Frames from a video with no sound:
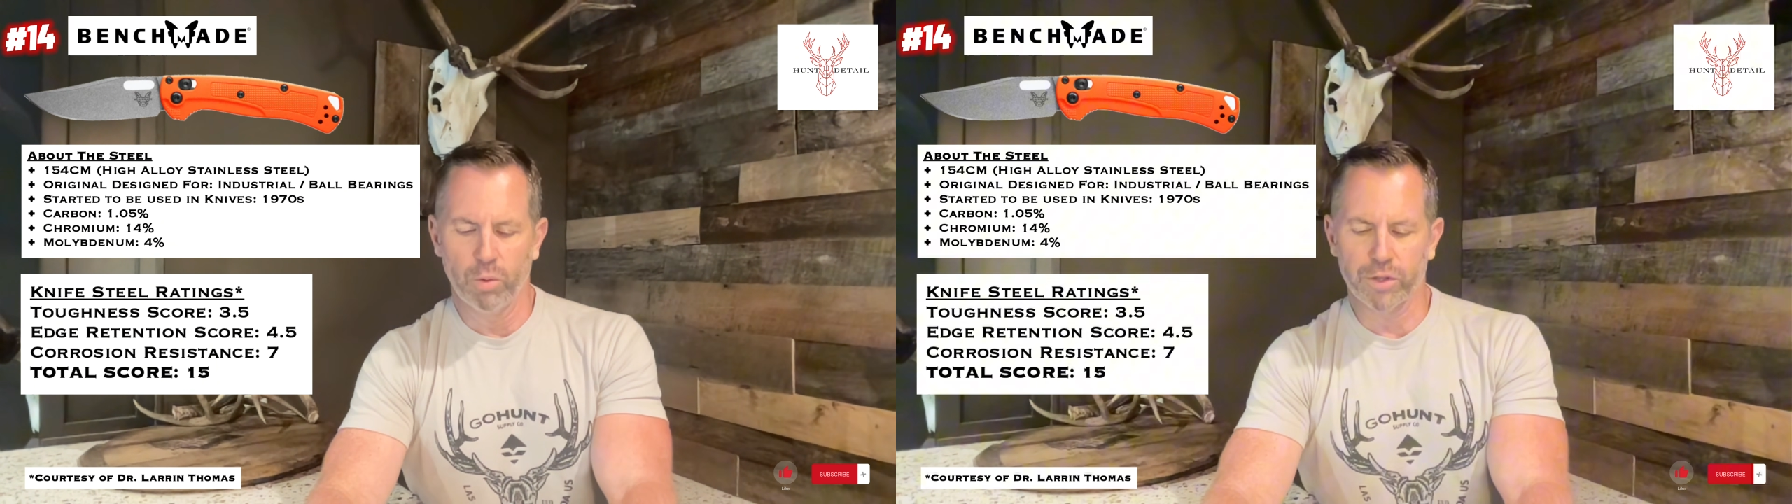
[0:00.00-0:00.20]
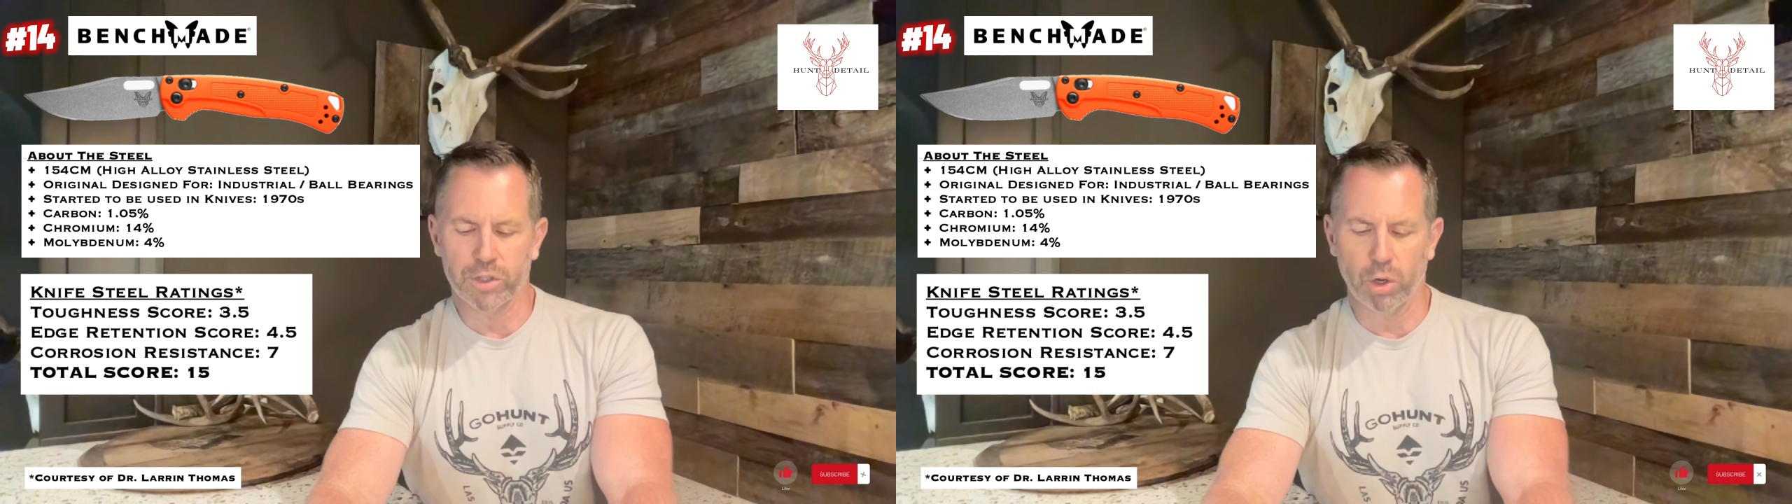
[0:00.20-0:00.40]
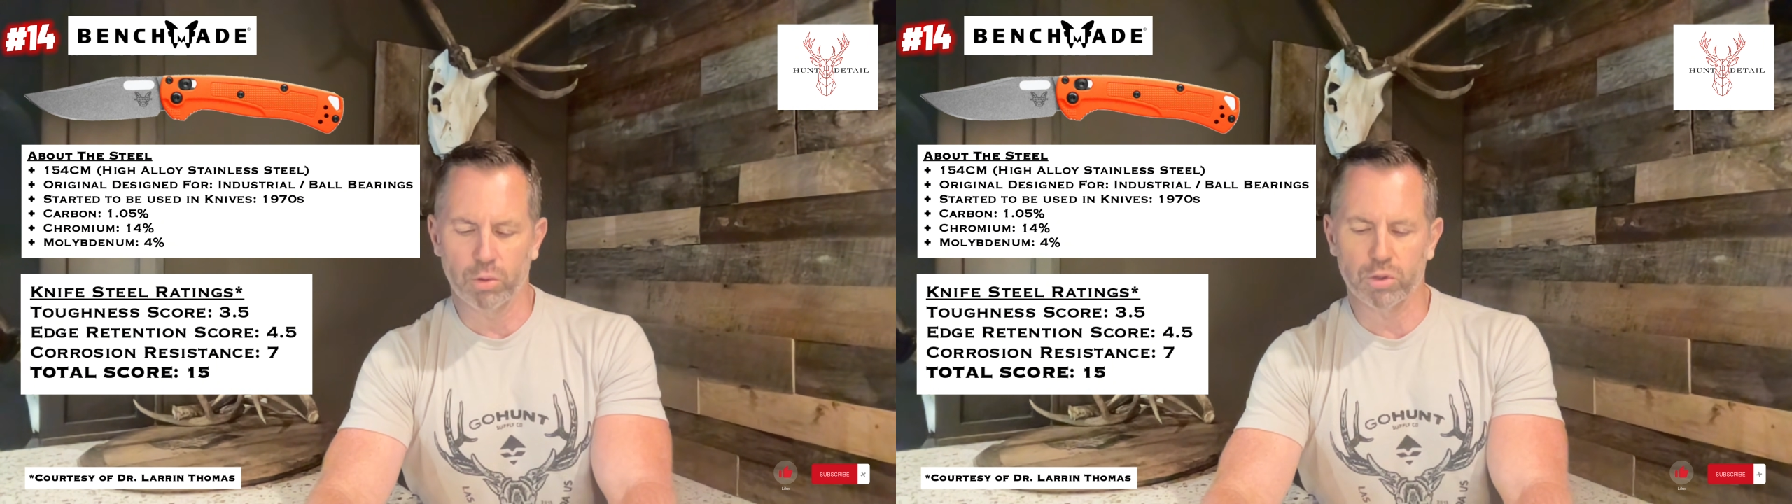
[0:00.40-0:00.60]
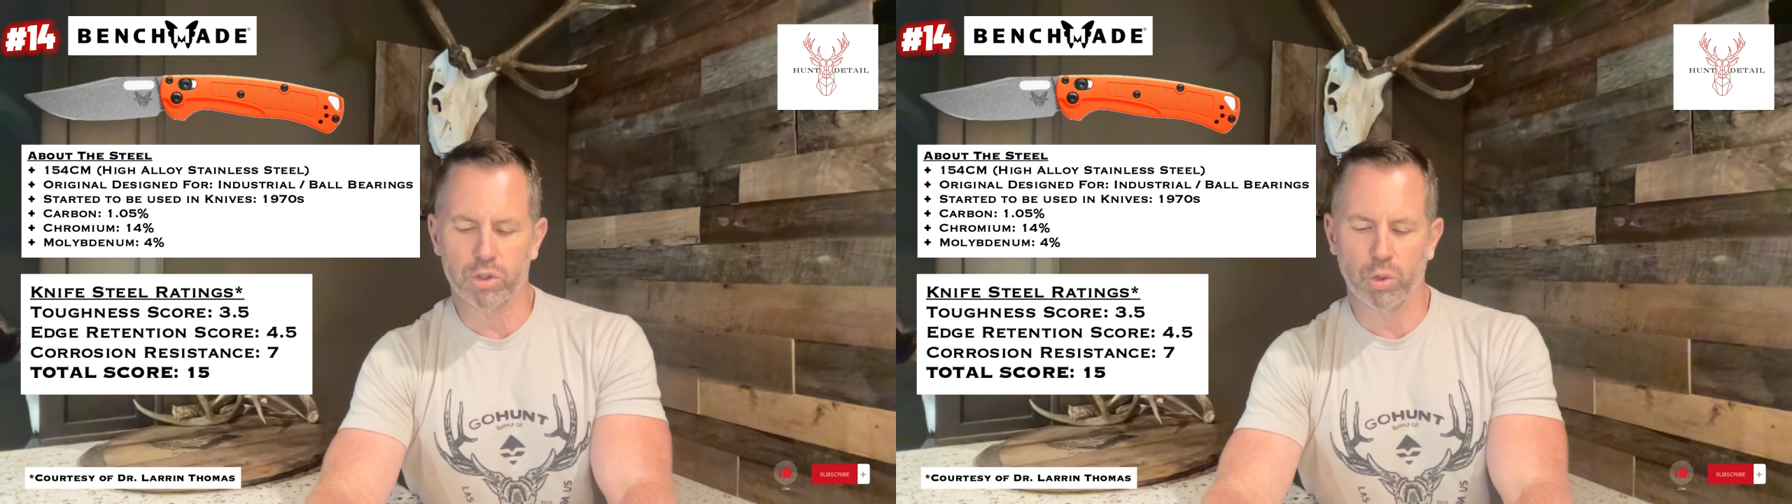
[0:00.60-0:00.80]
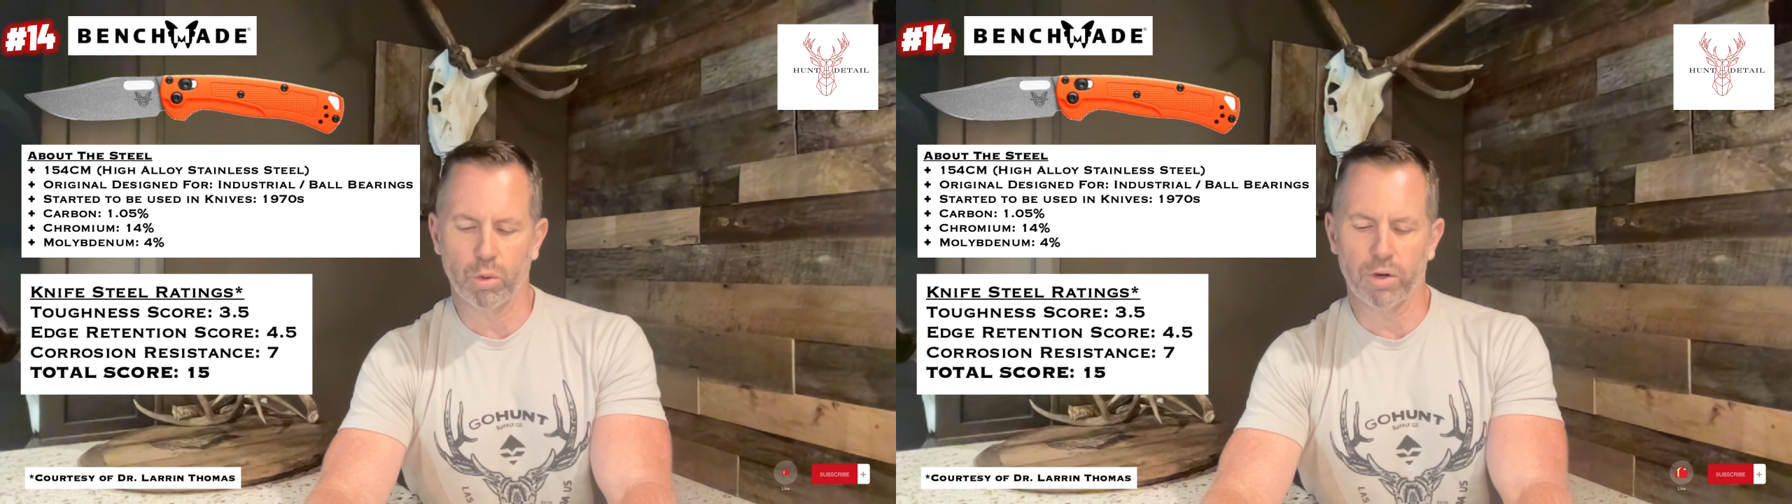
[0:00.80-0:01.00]
with a total
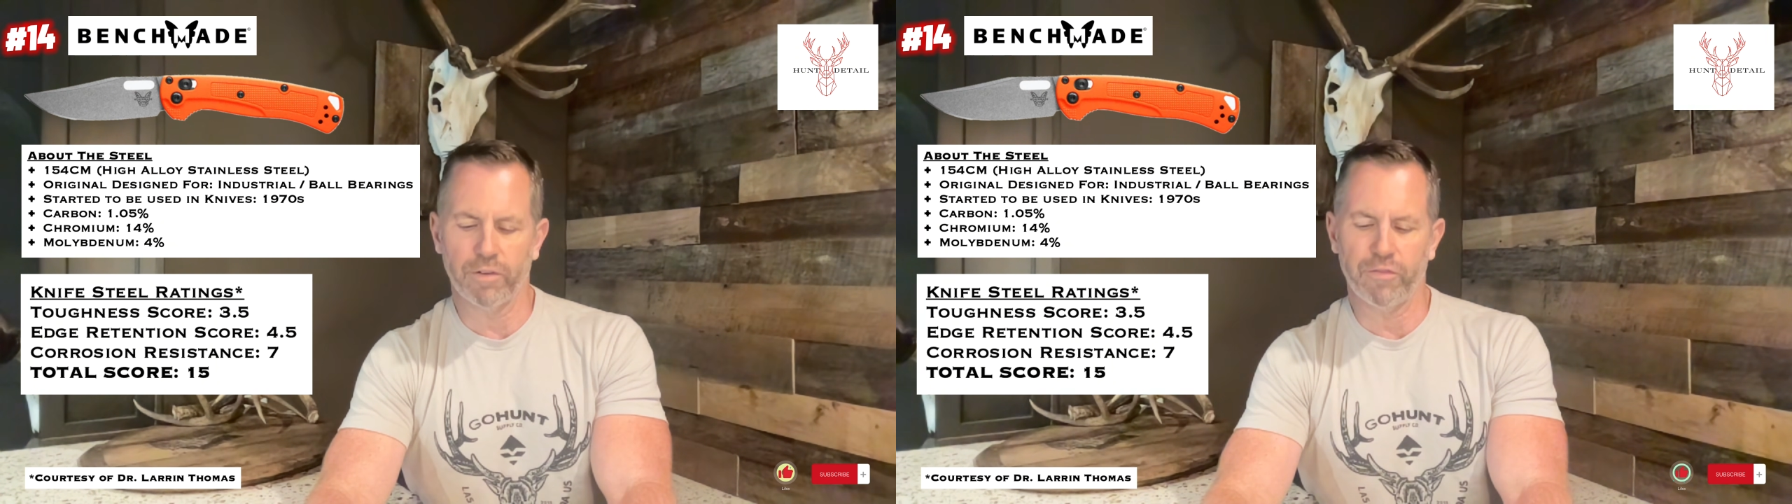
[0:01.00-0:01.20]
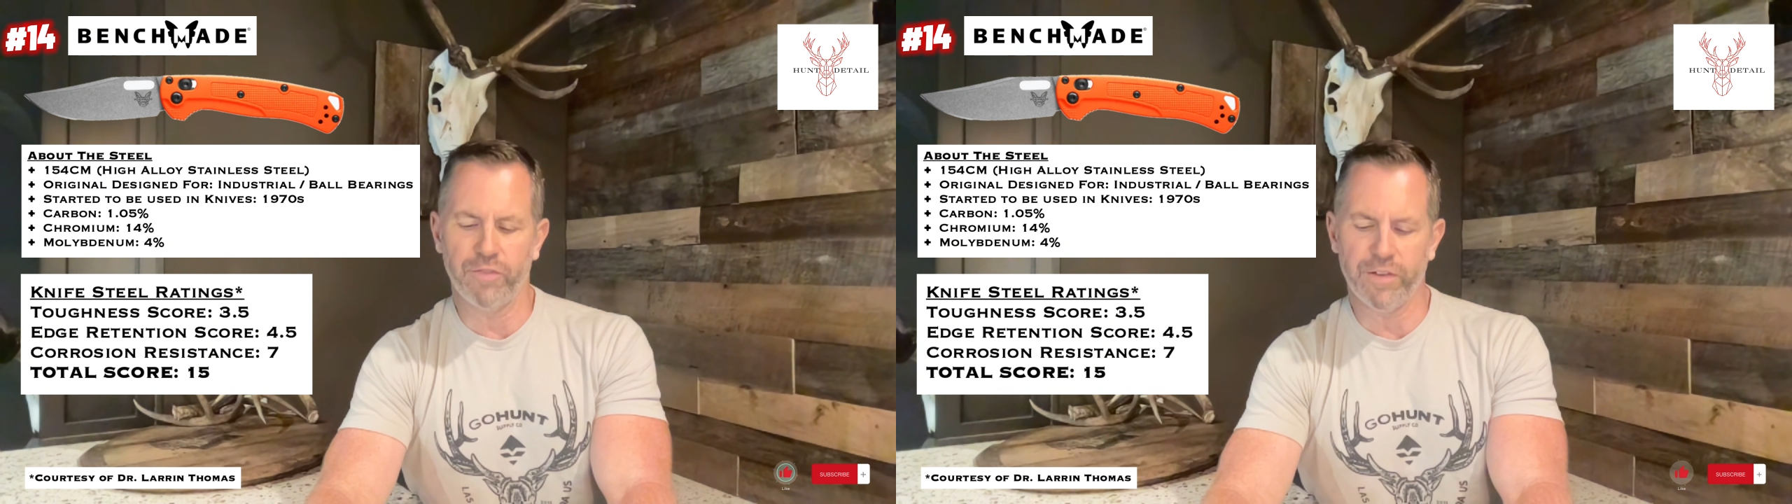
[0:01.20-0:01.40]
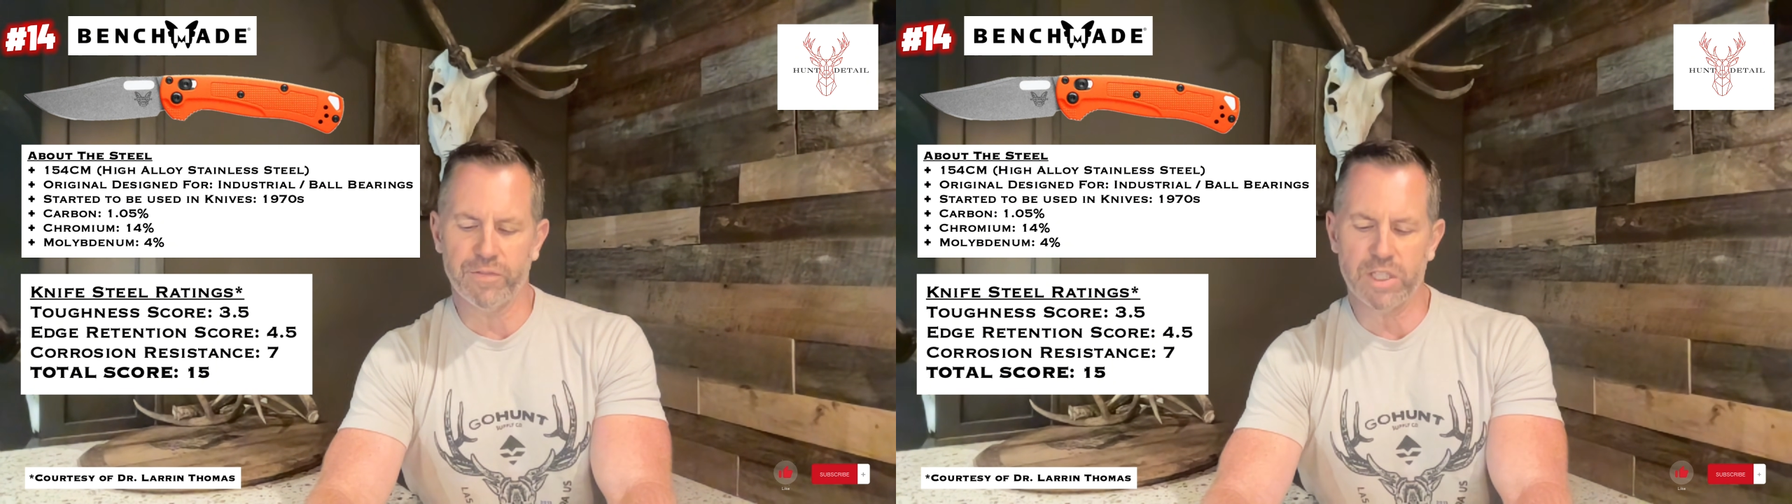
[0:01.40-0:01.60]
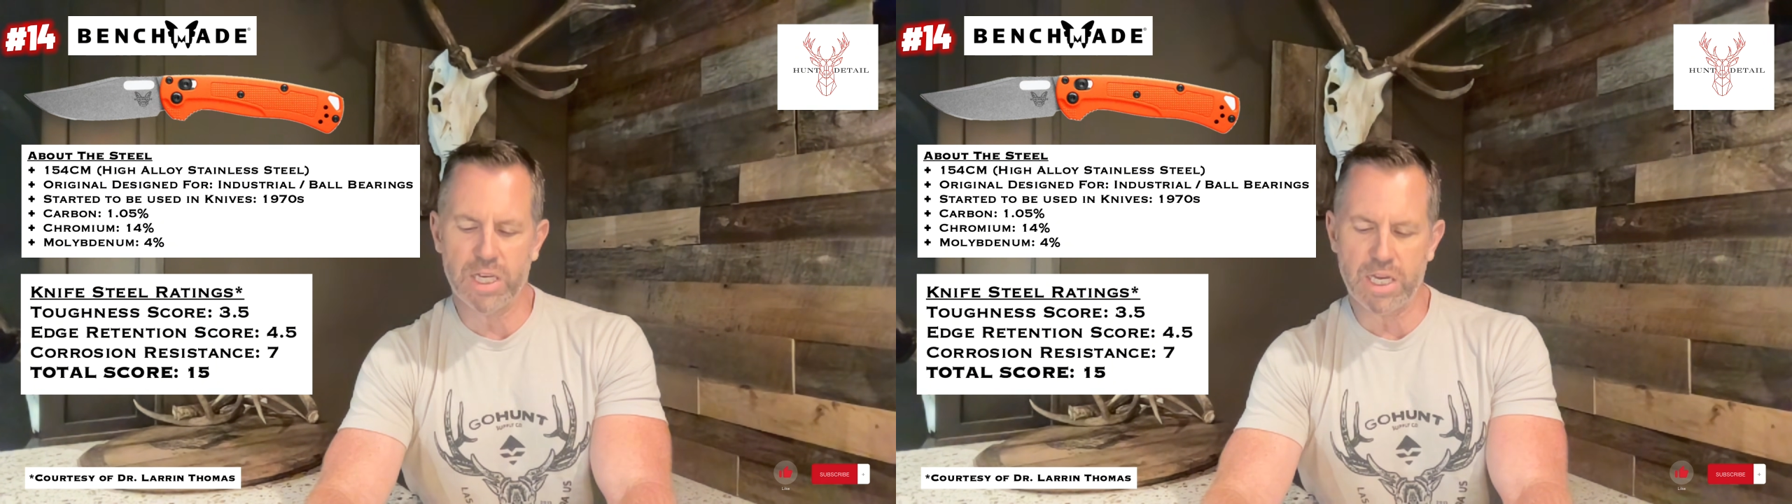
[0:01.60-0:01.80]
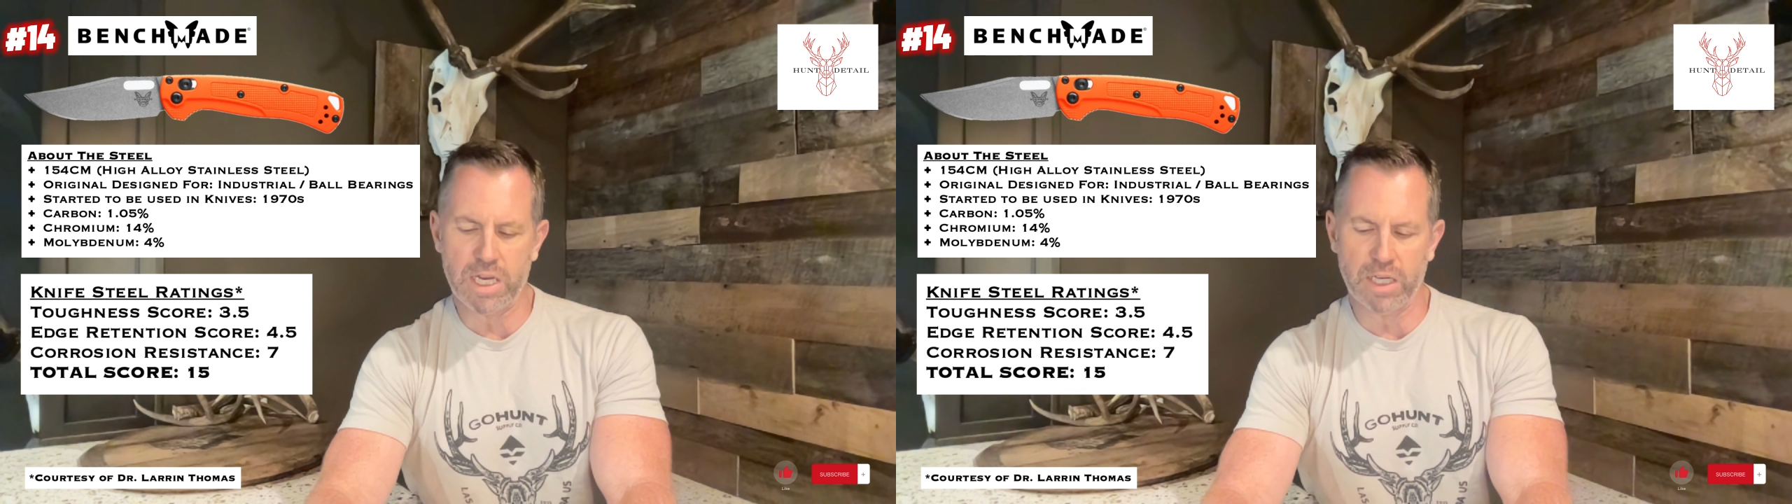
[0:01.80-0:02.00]
score of
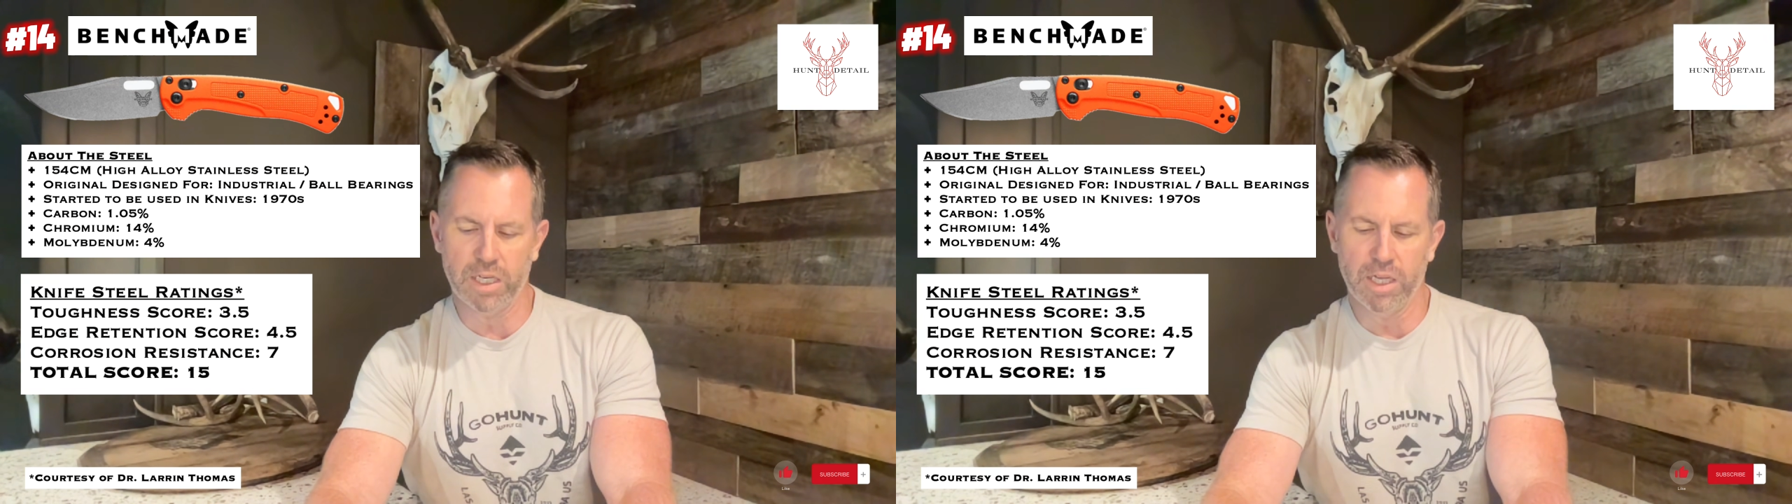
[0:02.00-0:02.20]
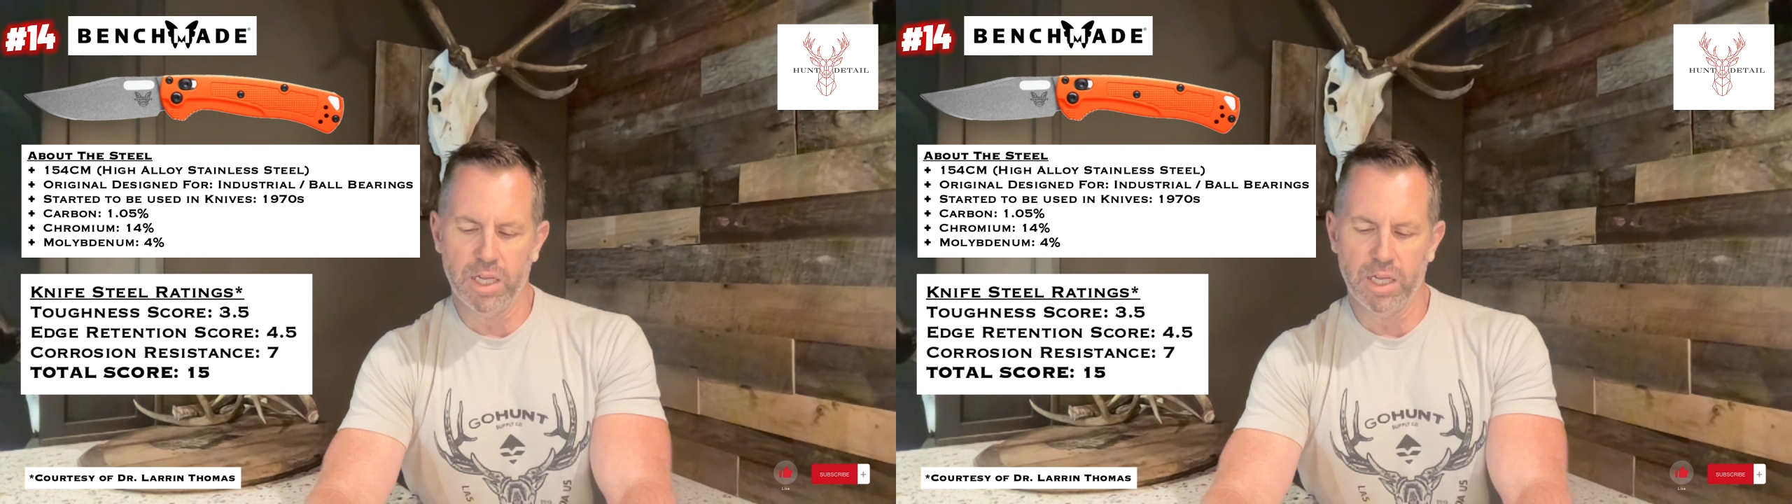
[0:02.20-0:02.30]
15.